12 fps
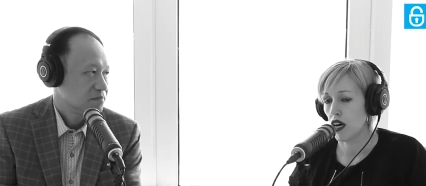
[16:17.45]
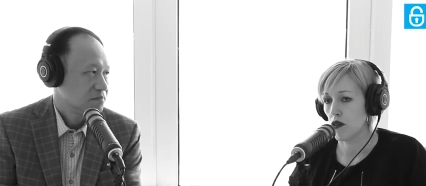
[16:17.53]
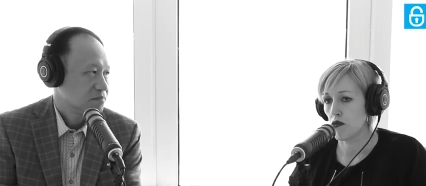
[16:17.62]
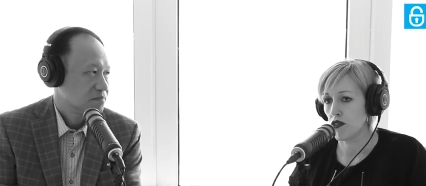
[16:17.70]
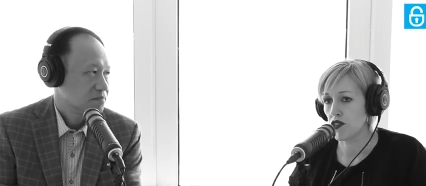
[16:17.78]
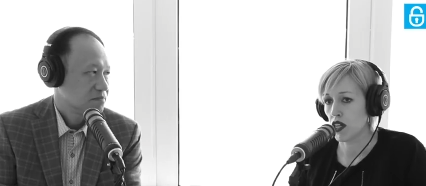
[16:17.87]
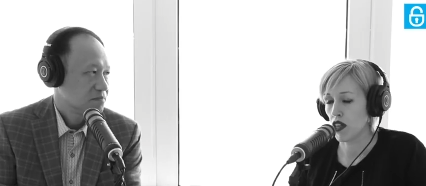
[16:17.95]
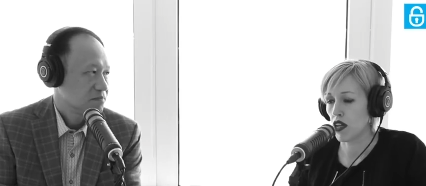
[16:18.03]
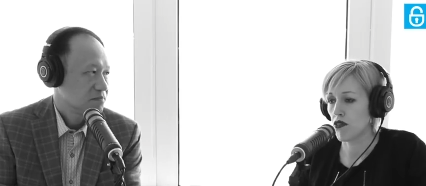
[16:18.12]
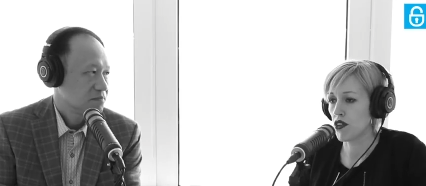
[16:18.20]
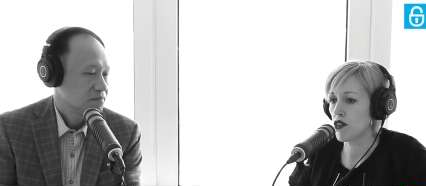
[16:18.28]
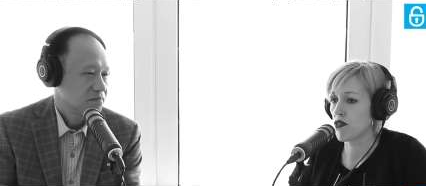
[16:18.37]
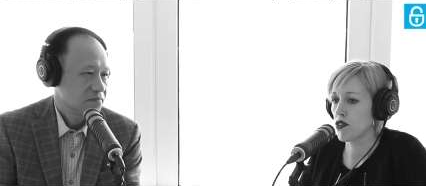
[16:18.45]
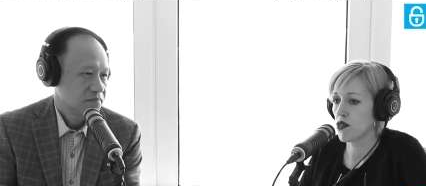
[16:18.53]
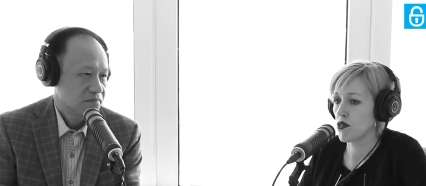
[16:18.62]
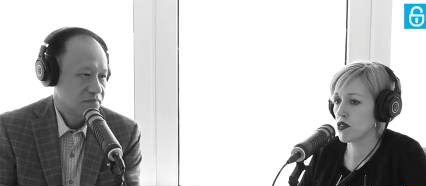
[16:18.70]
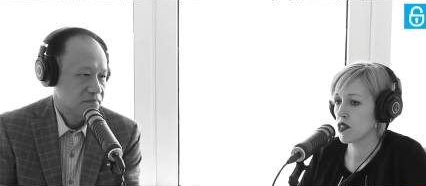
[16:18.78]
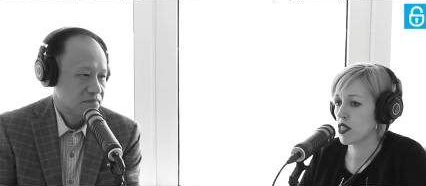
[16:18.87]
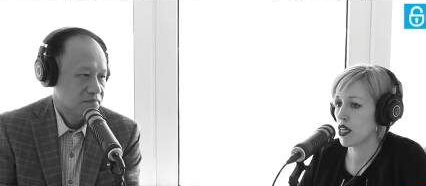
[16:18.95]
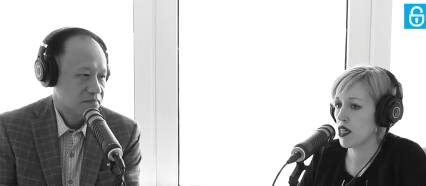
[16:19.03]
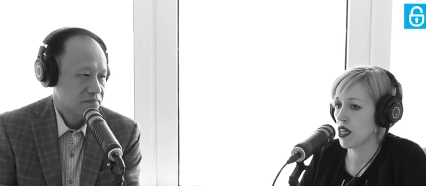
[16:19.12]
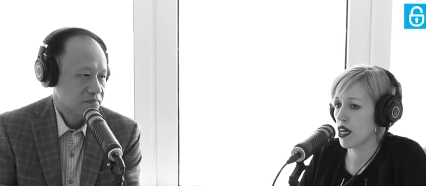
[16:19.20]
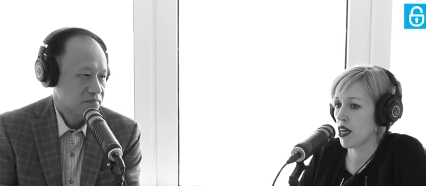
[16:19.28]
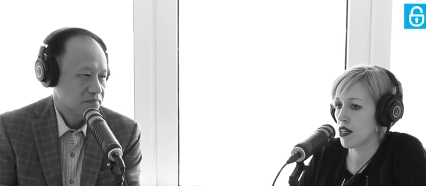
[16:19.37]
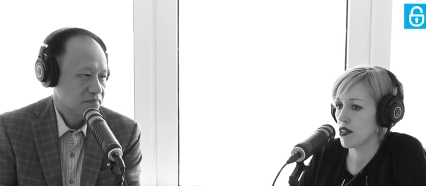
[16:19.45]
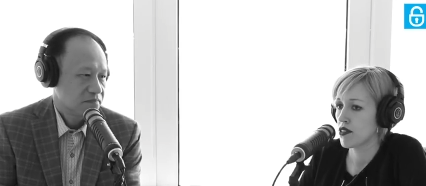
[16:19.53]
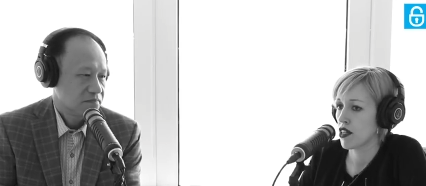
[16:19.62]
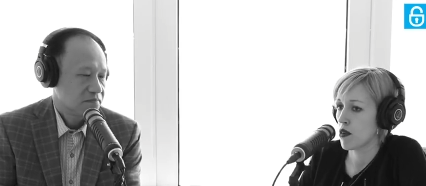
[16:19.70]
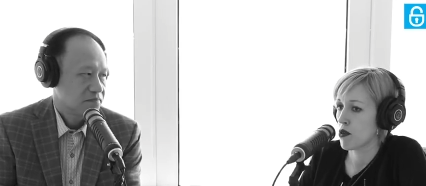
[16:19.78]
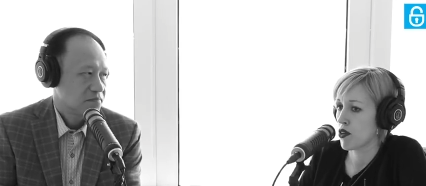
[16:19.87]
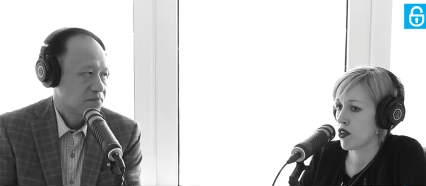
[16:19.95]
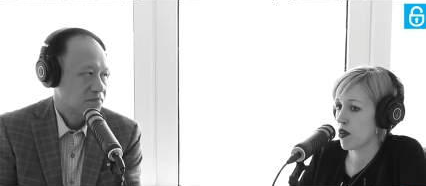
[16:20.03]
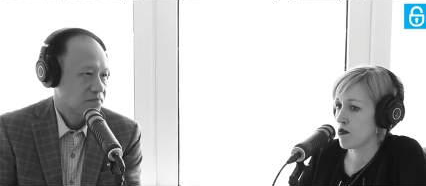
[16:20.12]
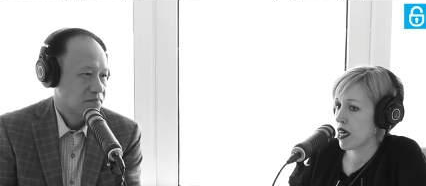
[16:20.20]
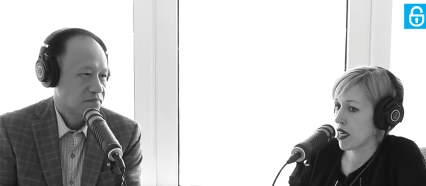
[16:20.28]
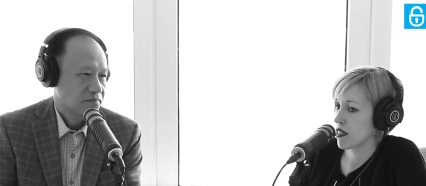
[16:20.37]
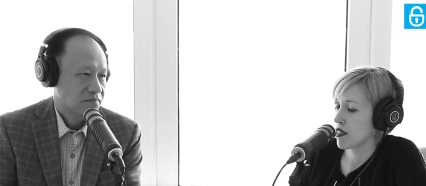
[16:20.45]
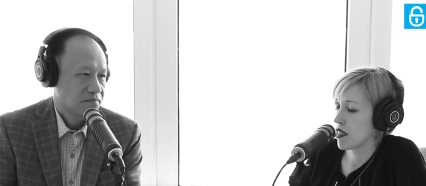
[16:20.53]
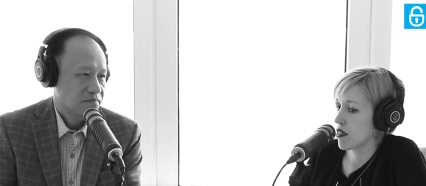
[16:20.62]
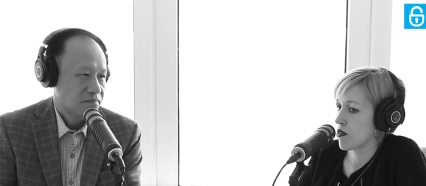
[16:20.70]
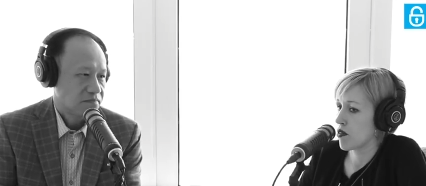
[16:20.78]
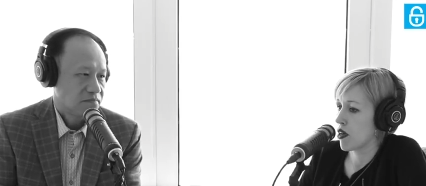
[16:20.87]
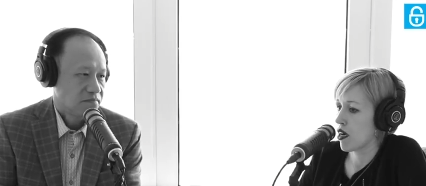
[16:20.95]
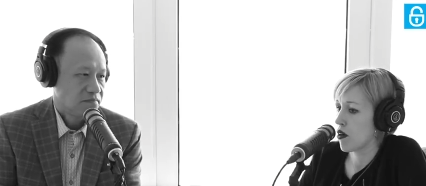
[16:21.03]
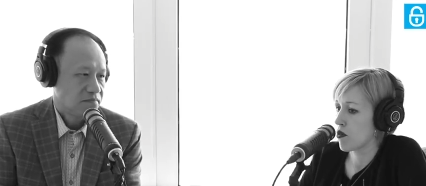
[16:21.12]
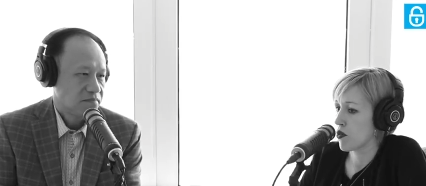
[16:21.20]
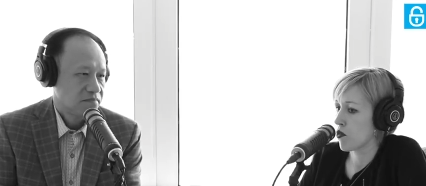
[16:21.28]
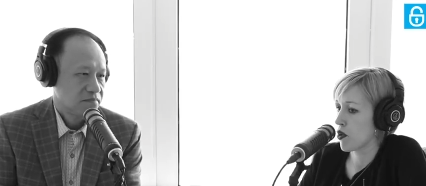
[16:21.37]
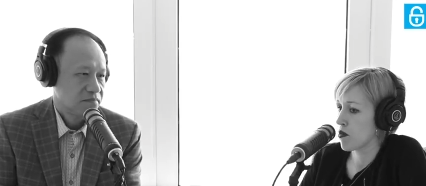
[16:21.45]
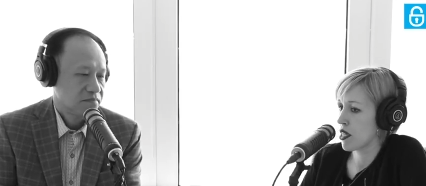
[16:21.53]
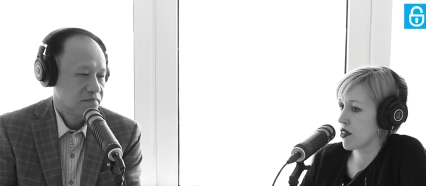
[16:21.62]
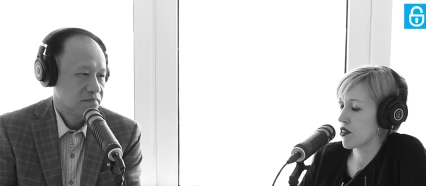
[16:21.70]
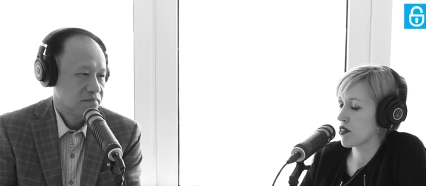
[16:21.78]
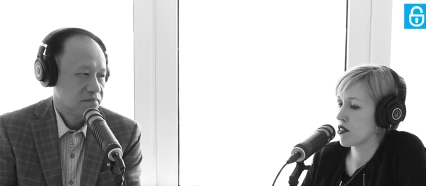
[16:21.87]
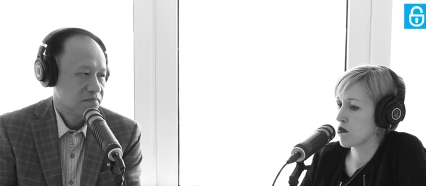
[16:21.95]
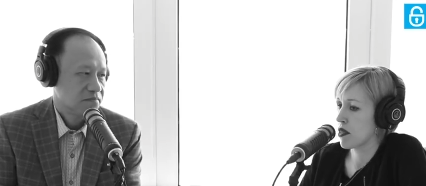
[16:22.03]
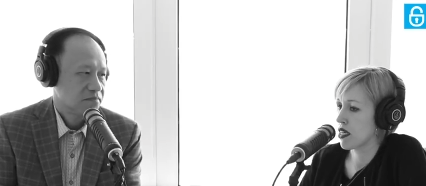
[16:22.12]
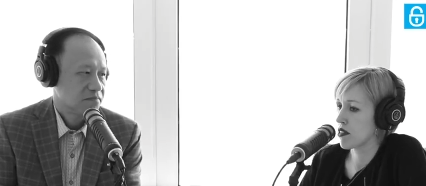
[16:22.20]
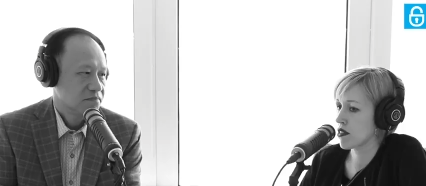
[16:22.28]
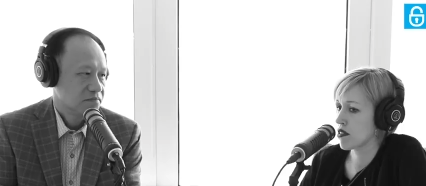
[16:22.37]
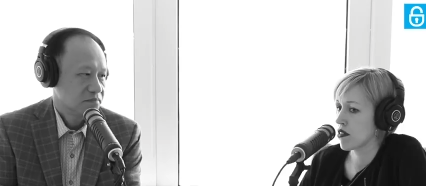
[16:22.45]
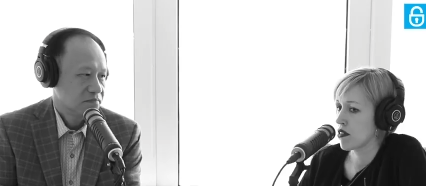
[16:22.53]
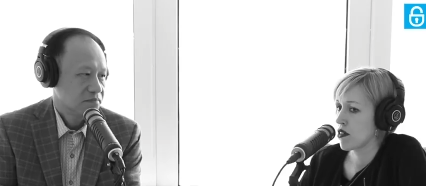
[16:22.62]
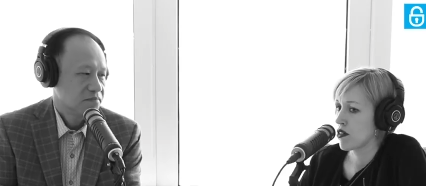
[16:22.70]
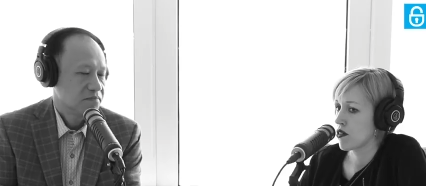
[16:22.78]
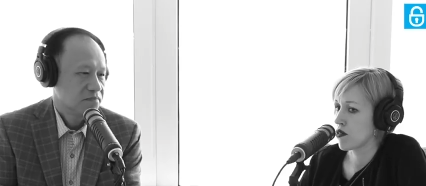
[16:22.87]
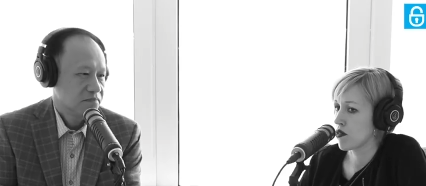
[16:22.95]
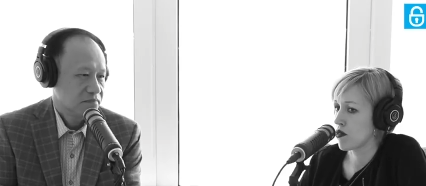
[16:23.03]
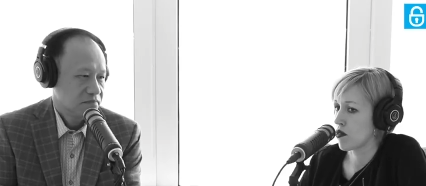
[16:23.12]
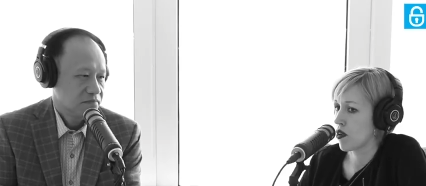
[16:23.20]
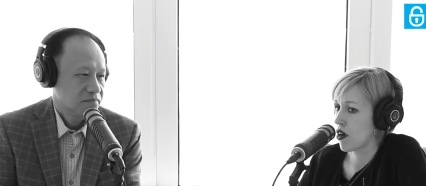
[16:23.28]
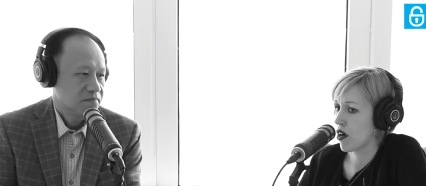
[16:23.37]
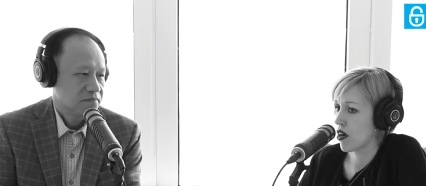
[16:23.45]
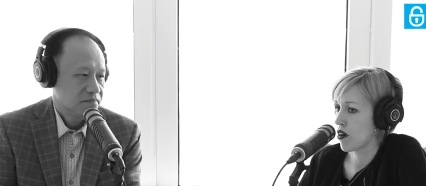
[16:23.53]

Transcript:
Speaker 1: We've done a lot of interviews at Cybercrime Magazine with women in this space who,